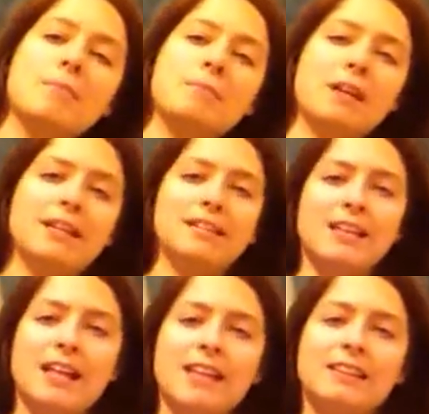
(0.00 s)
but
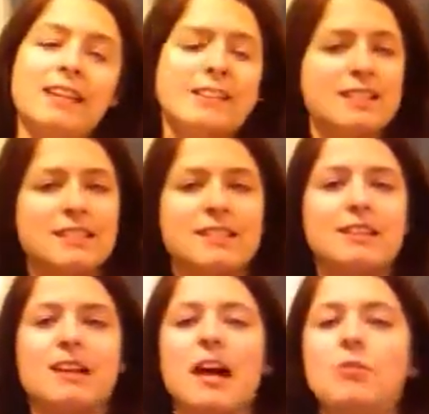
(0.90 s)

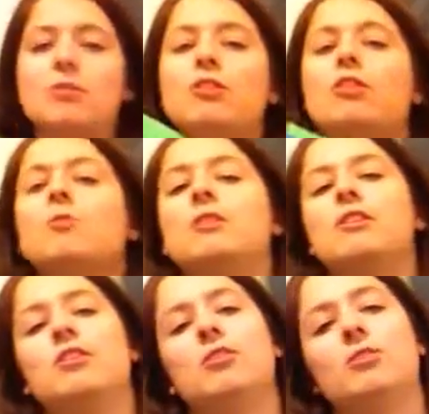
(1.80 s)
I will go with
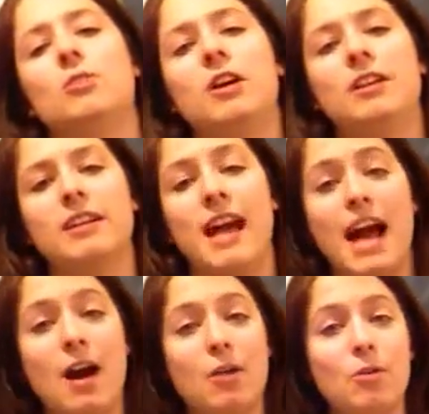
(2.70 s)
you on
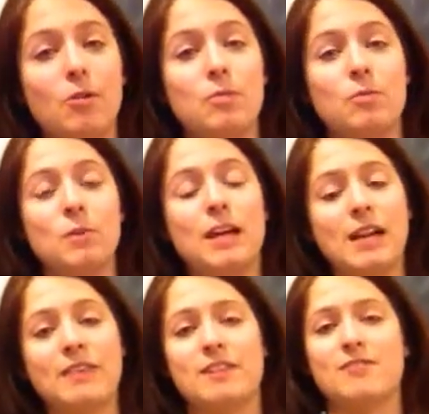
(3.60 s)
how we
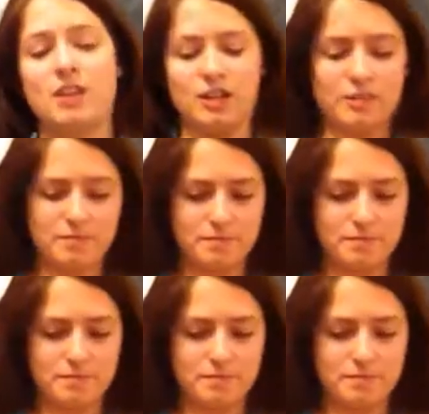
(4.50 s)
got this far.